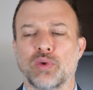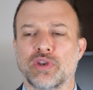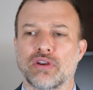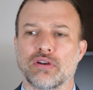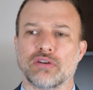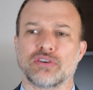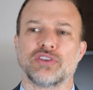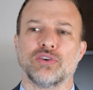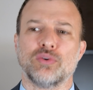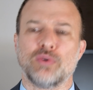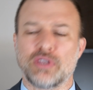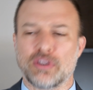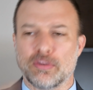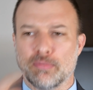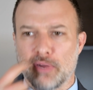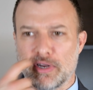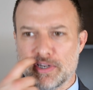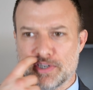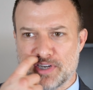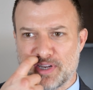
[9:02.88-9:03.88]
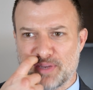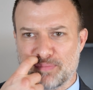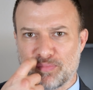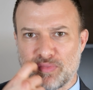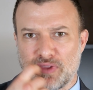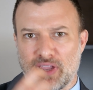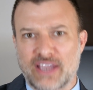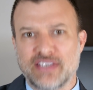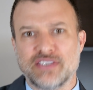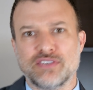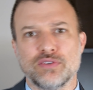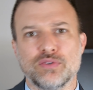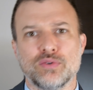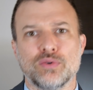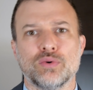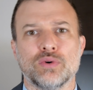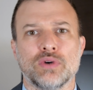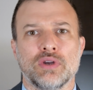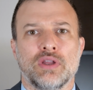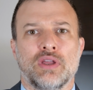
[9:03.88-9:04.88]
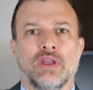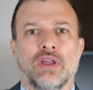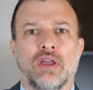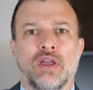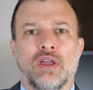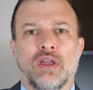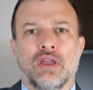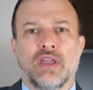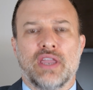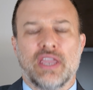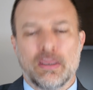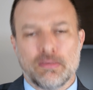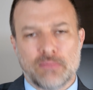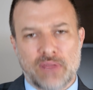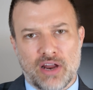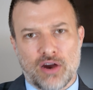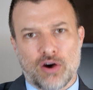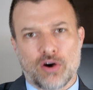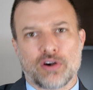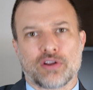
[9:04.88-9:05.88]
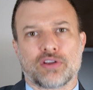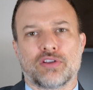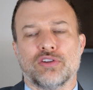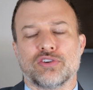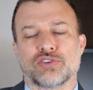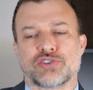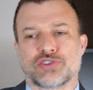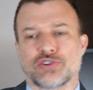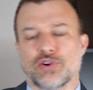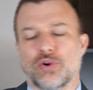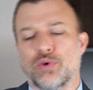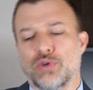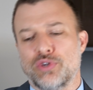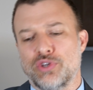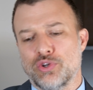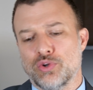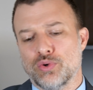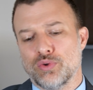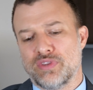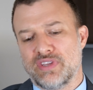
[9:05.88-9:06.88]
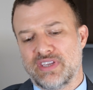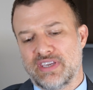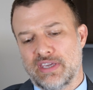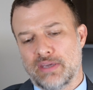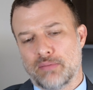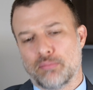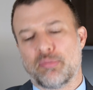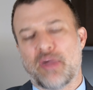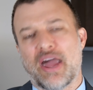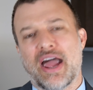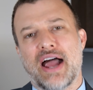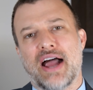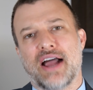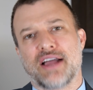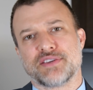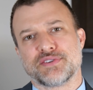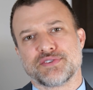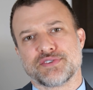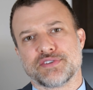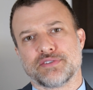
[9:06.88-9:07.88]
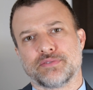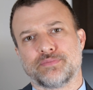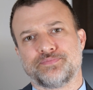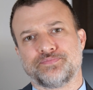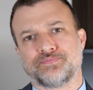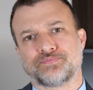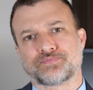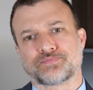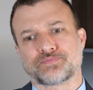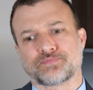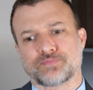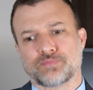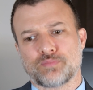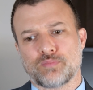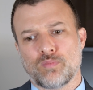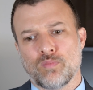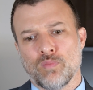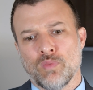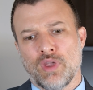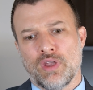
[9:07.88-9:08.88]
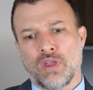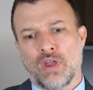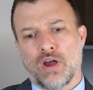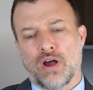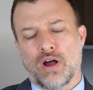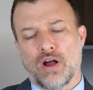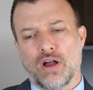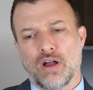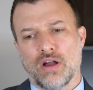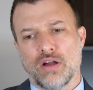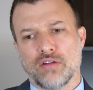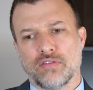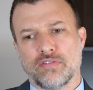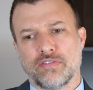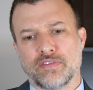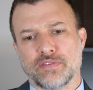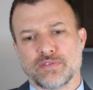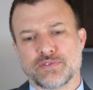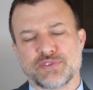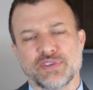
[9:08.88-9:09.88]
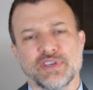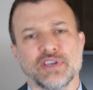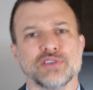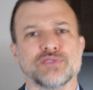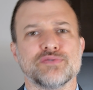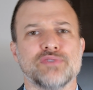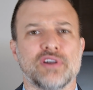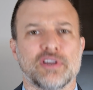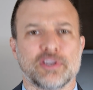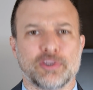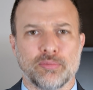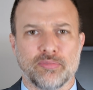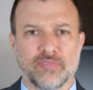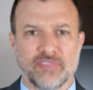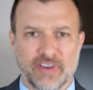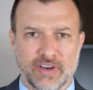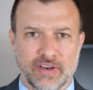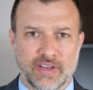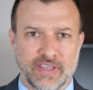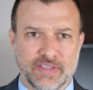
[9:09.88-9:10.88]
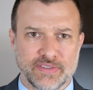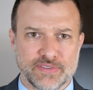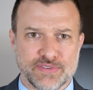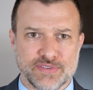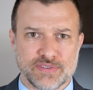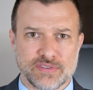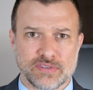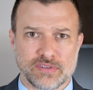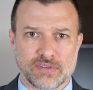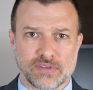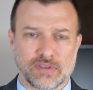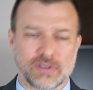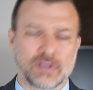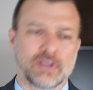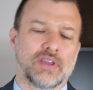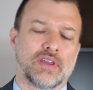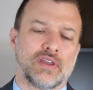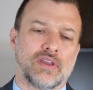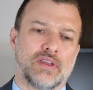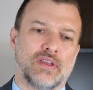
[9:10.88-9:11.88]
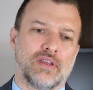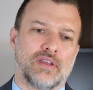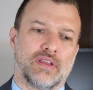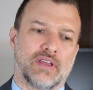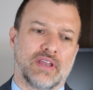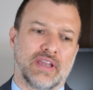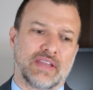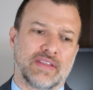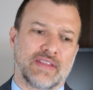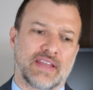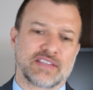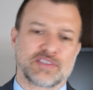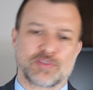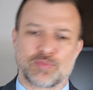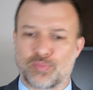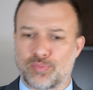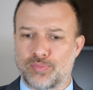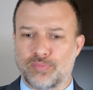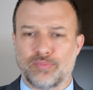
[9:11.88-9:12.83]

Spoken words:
when you're doing your budgeting, I do in my article show you the impacts of sales volume variance, and that's